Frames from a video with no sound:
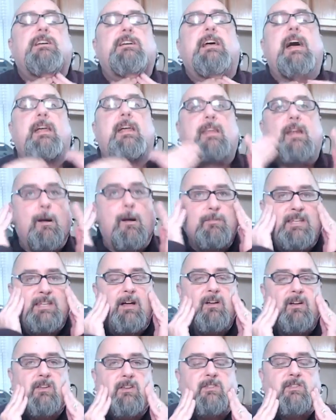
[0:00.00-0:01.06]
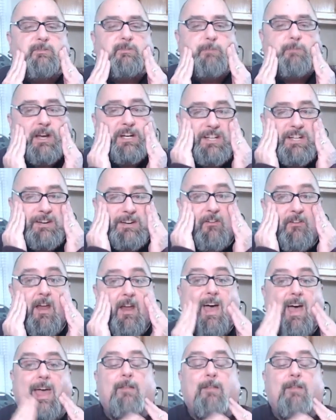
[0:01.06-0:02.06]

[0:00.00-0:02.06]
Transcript: And I'm telling you, it's the best shave I've ever had.